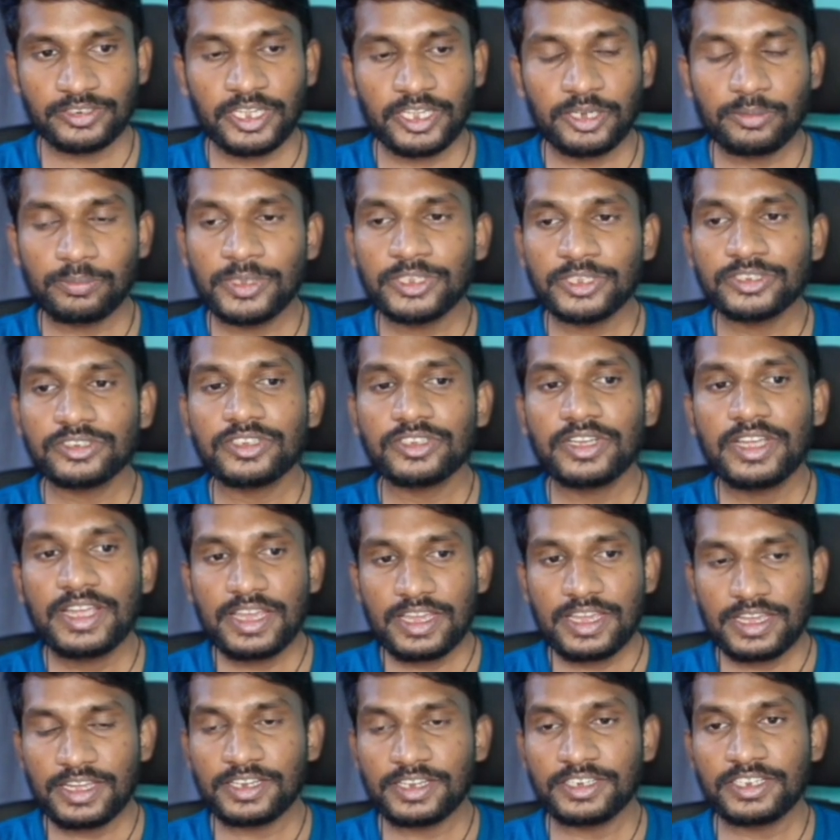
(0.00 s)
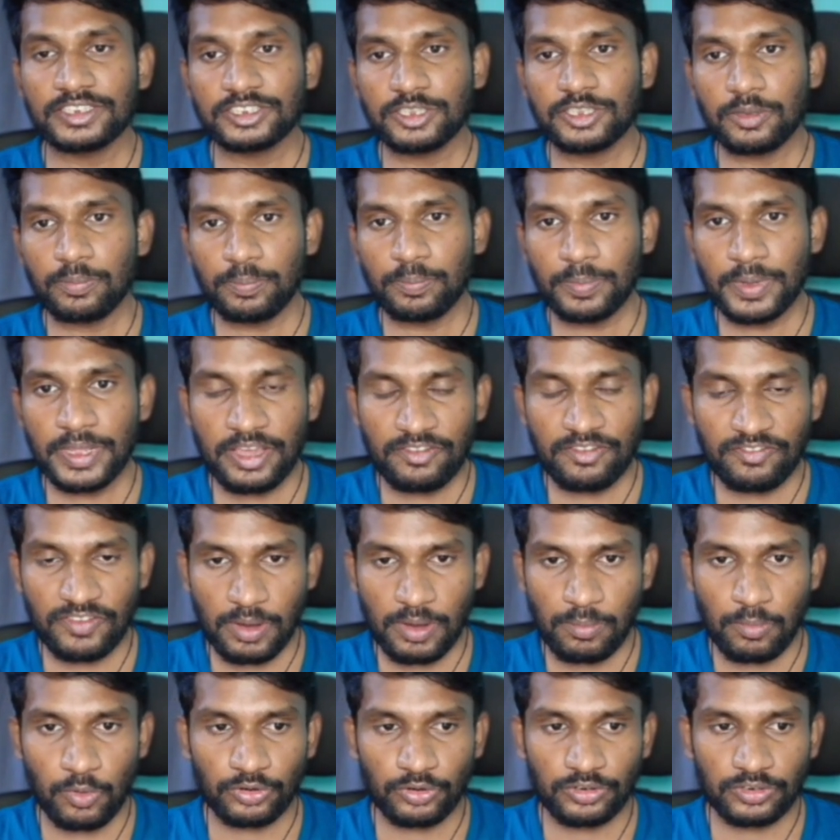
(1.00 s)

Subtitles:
That means it is the PF amount